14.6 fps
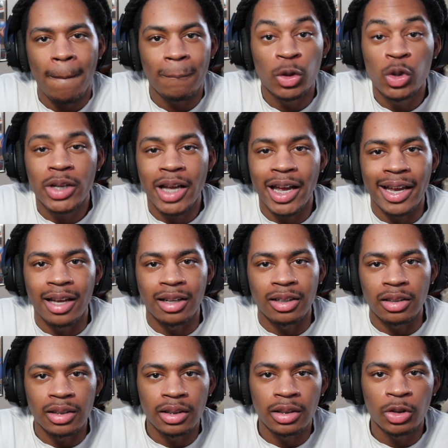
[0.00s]
You can't
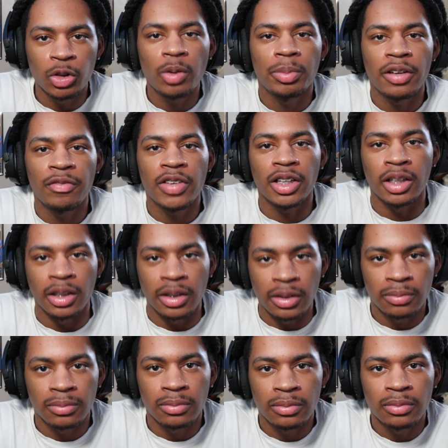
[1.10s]
handle it. You'll be a villain.
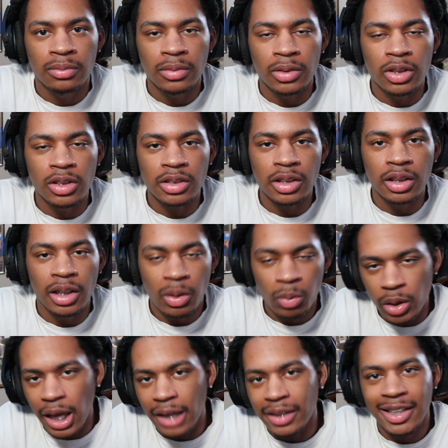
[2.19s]
You know what I'm saying? And
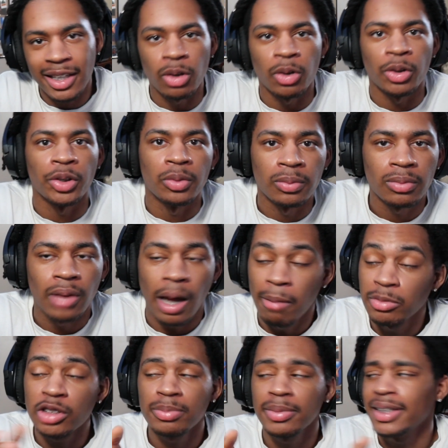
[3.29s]
we'll have to kill you. I'm
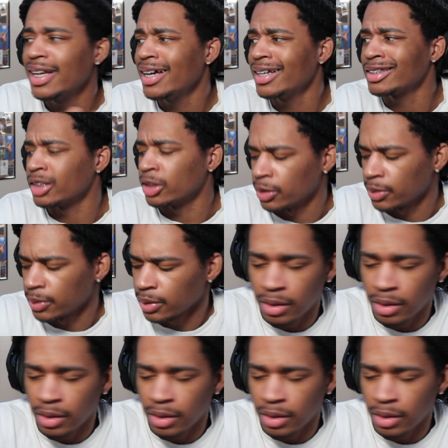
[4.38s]
just being honest here.